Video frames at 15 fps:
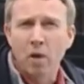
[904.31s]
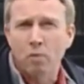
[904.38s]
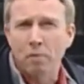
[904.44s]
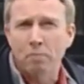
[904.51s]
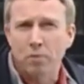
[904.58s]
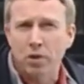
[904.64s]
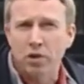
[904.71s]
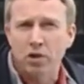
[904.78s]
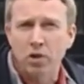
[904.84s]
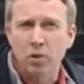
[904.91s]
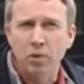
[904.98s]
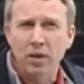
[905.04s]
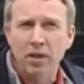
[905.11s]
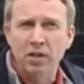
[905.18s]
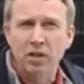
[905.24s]

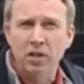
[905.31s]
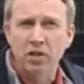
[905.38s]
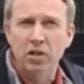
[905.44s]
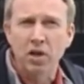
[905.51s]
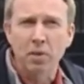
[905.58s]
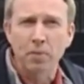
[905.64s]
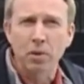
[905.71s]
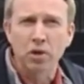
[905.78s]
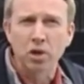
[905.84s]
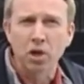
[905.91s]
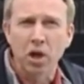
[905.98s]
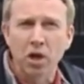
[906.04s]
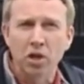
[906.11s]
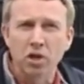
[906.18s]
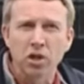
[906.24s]
1.2 litre
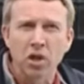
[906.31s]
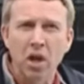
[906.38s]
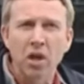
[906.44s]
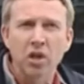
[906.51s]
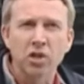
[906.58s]
turbocharged